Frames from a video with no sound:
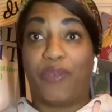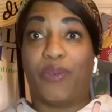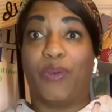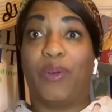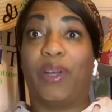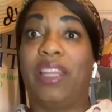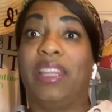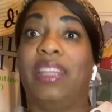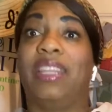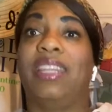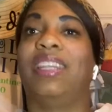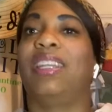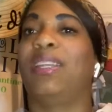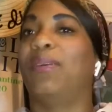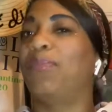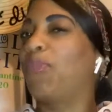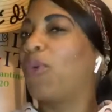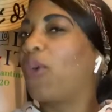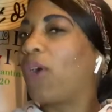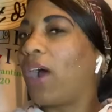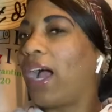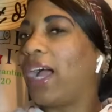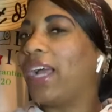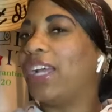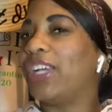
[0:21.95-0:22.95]
And then the more
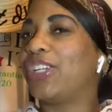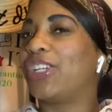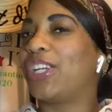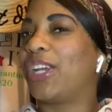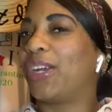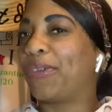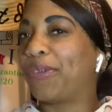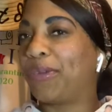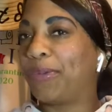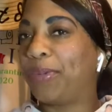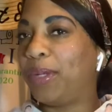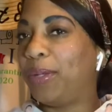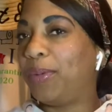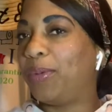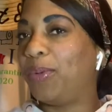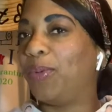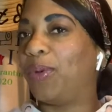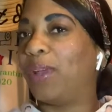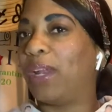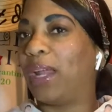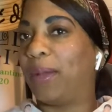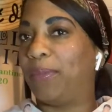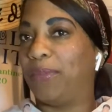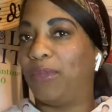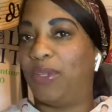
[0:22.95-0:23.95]
I share with people what
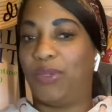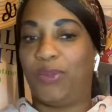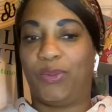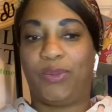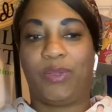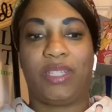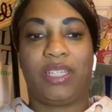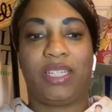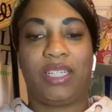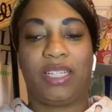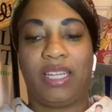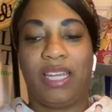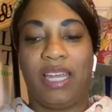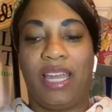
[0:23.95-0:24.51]
I'm doing,